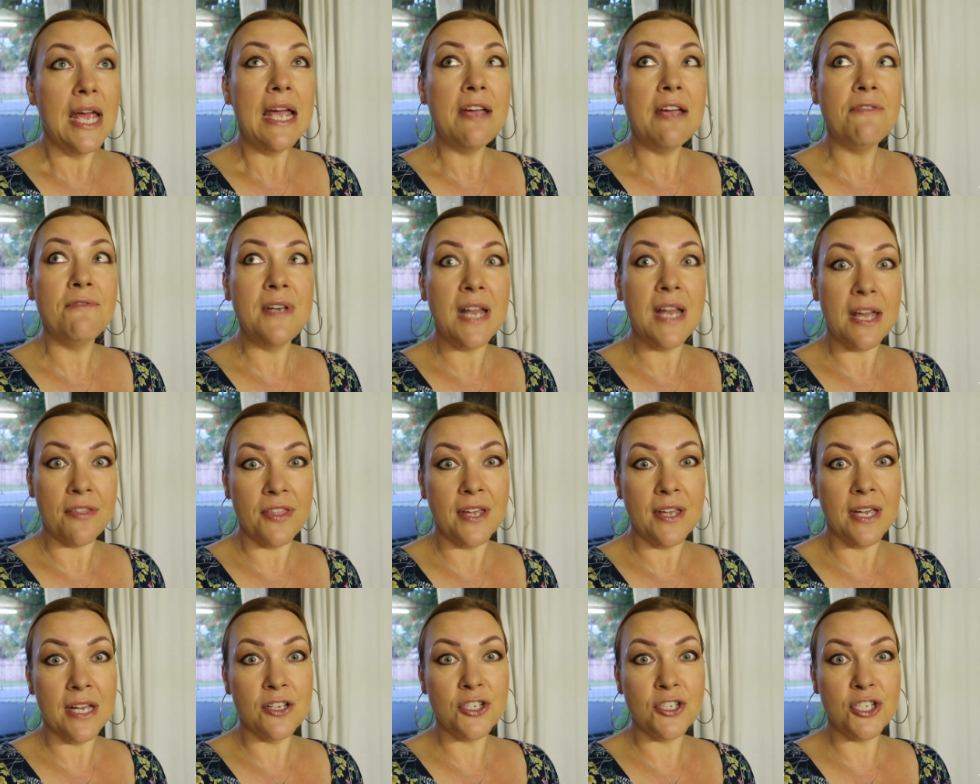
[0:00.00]
If
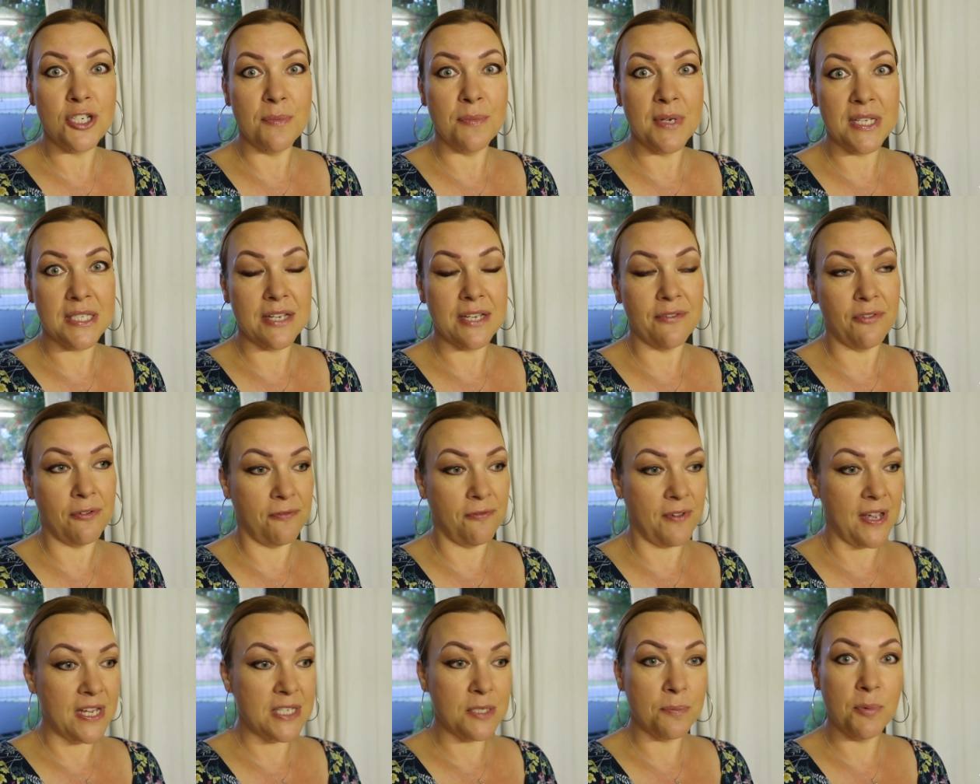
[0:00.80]
nothing else, she must have a
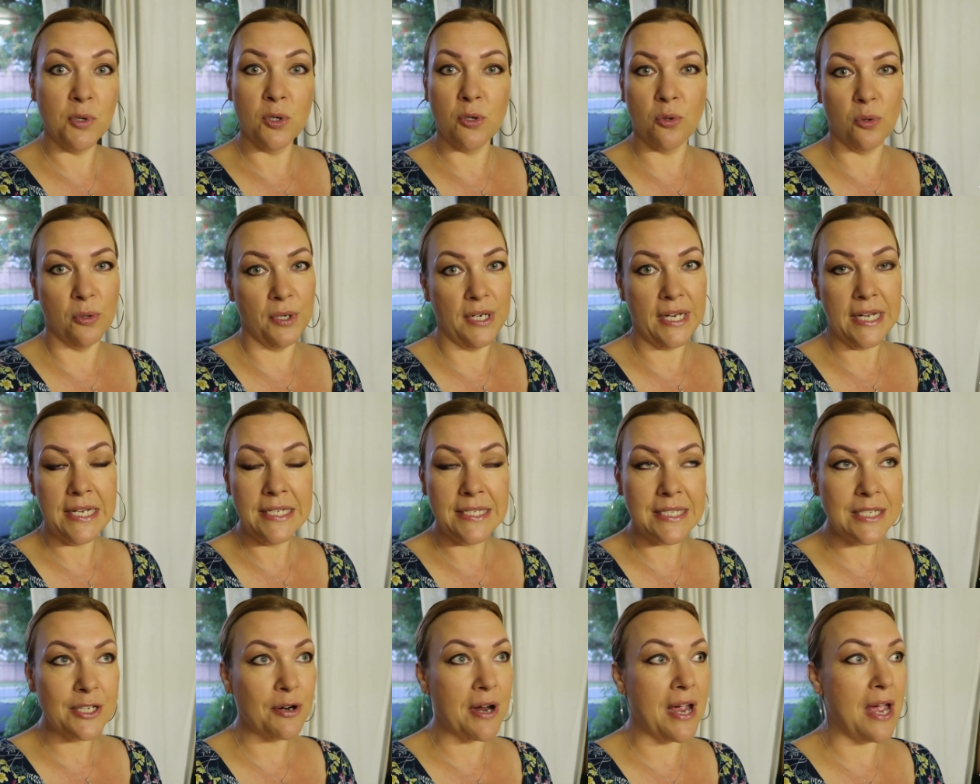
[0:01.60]
Facebook or an
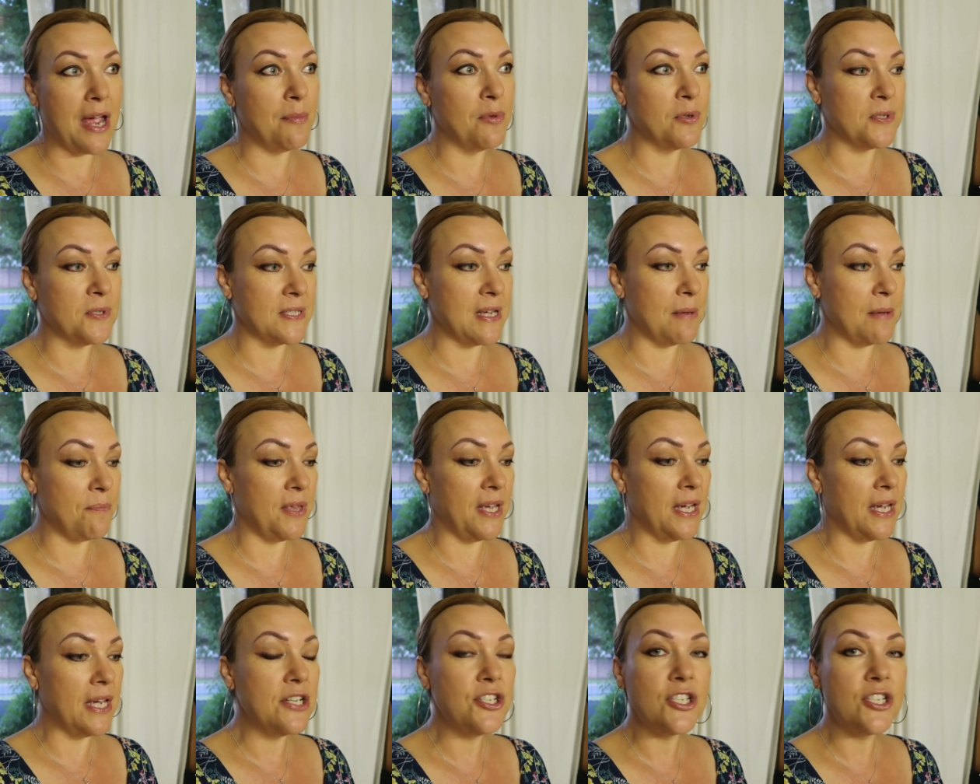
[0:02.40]
Instagram or
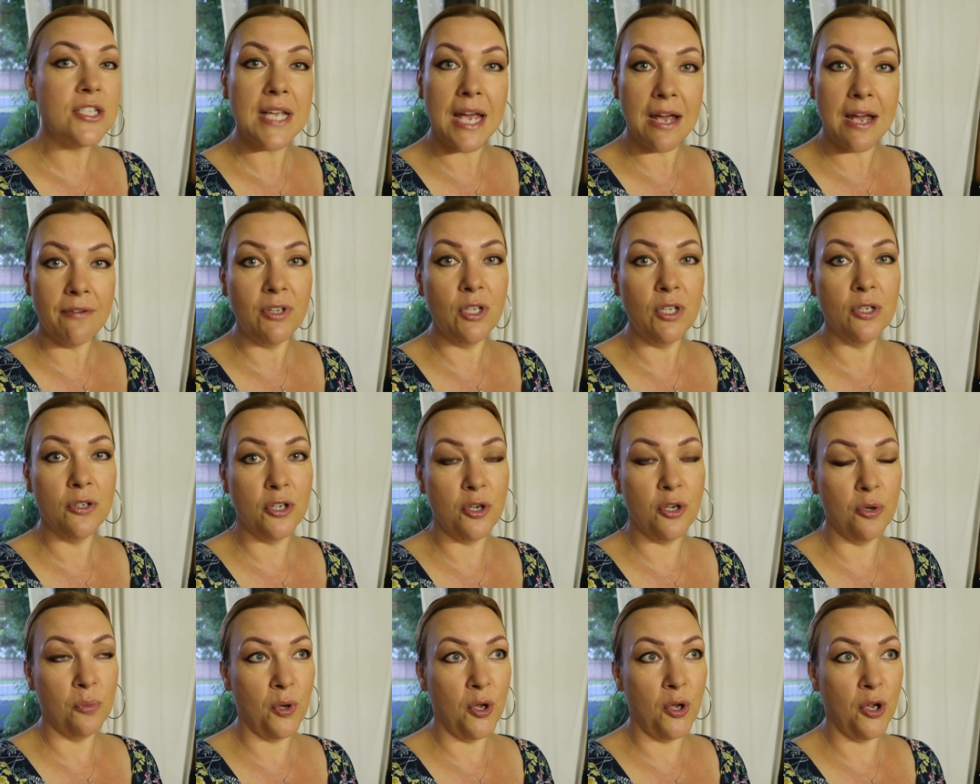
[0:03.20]
something. And just have a look
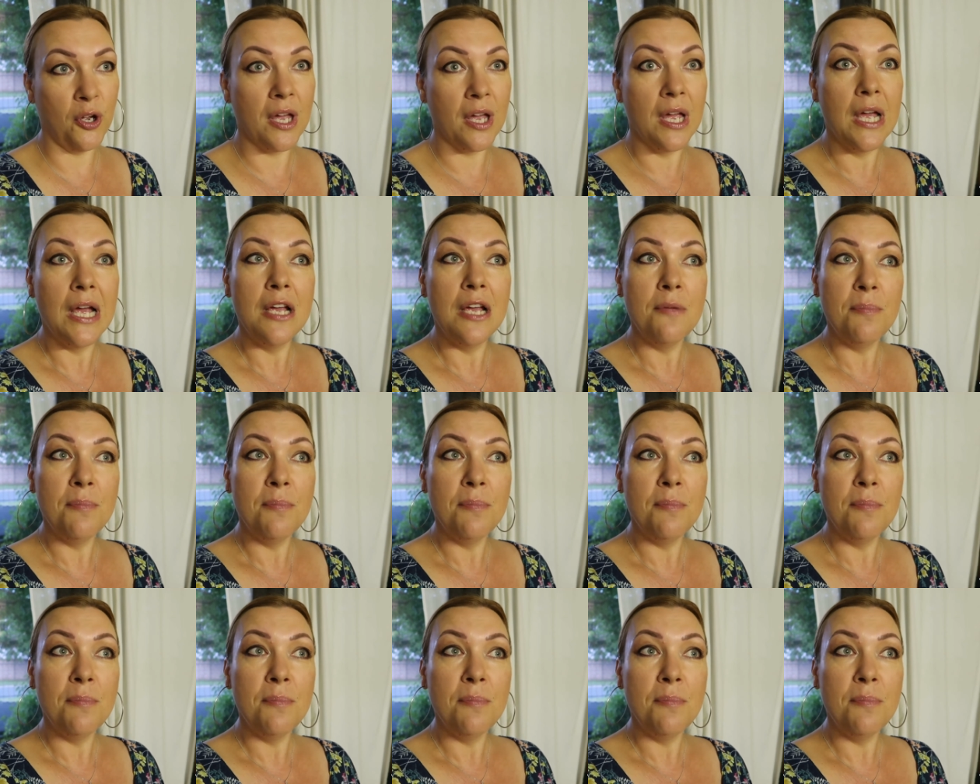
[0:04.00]
at her work.